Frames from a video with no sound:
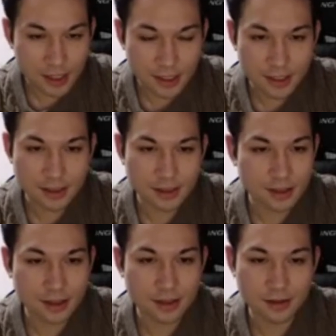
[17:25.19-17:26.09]
It's
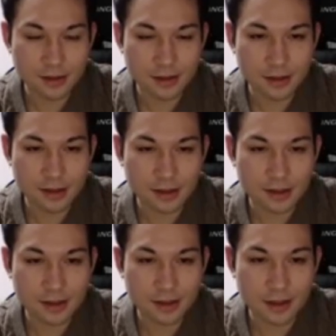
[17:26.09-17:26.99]

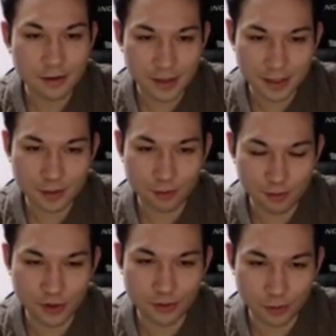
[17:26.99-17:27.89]
if this
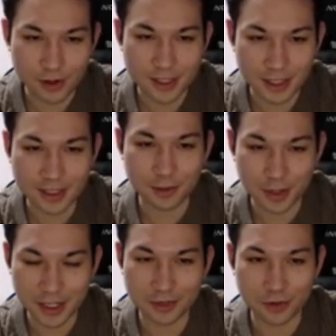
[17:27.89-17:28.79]
move works, it's the
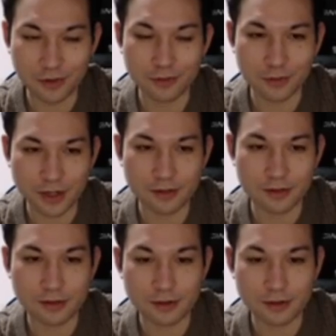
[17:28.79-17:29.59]
best move, but